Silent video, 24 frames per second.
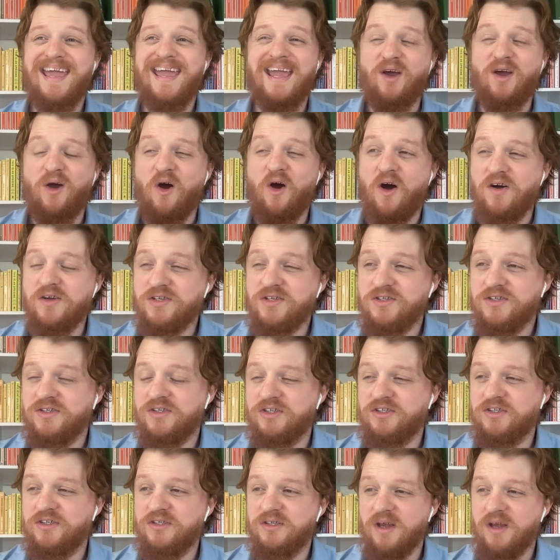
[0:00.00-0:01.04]
It
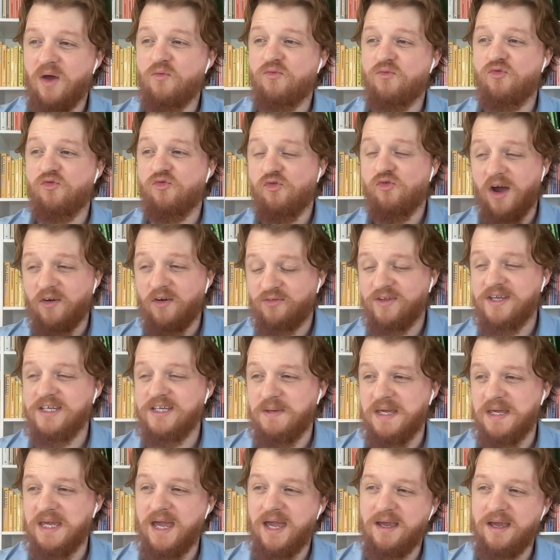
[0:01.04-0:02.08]
costs, roughly
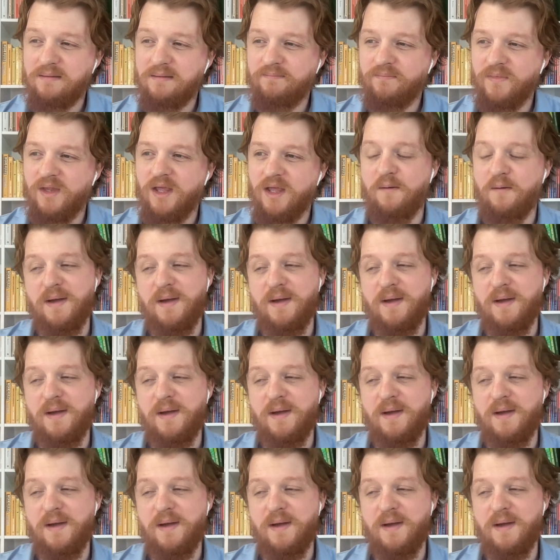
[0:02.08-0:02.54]
speaking,